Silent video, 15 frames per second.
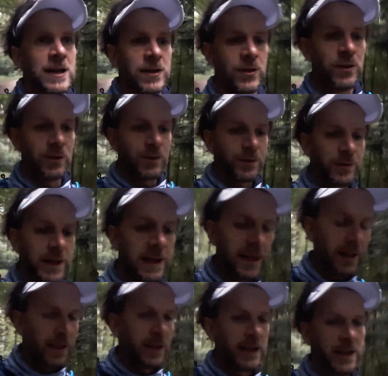to
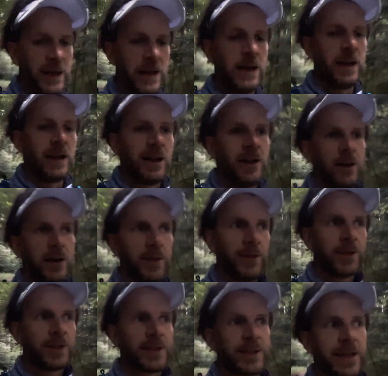really
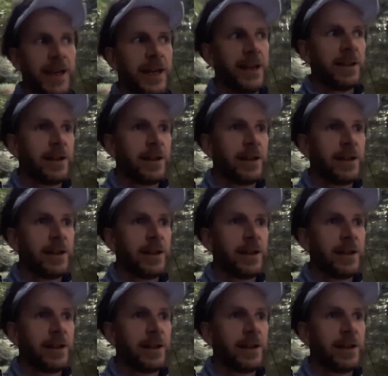understand